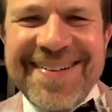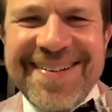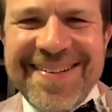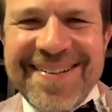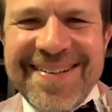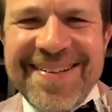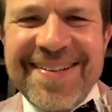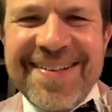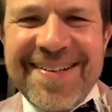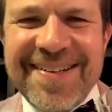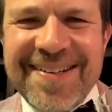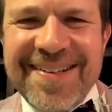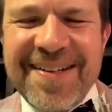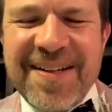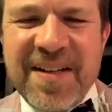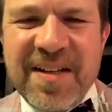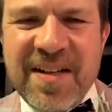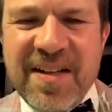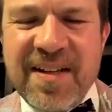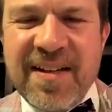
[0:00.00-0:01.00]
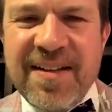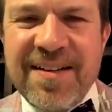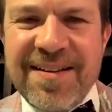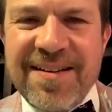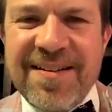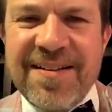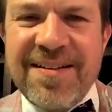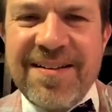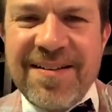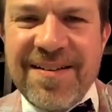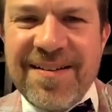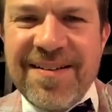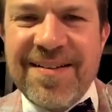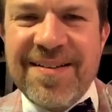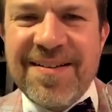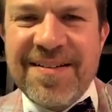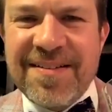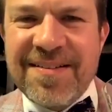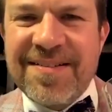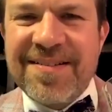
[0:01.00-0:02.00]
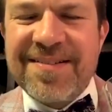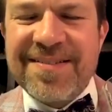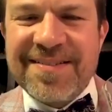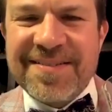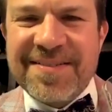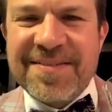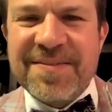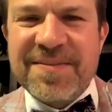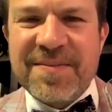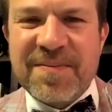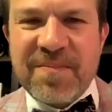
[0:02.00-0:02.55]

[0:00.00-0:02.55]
[no speech]